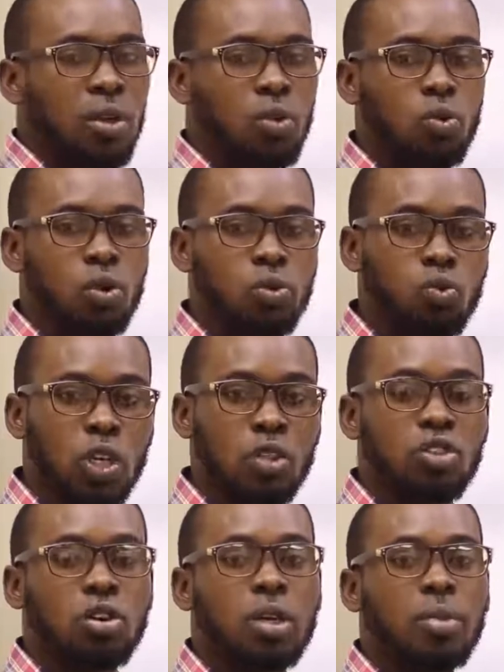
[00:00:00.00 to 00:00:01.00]
When you
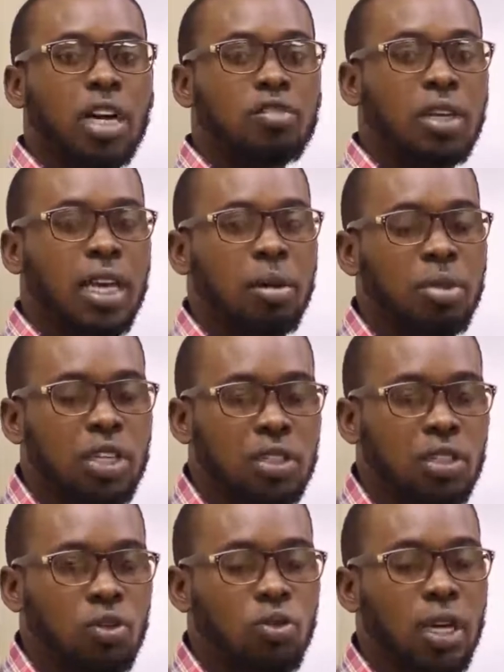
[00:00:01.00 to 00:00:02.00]
talk about reliability,
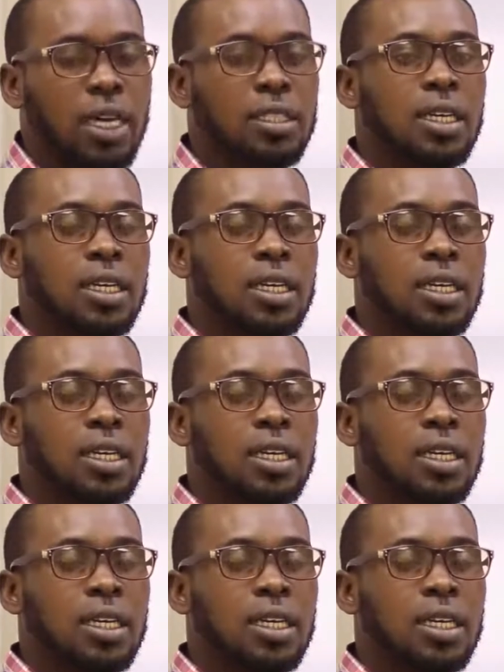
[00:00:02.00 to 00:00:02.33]
you look at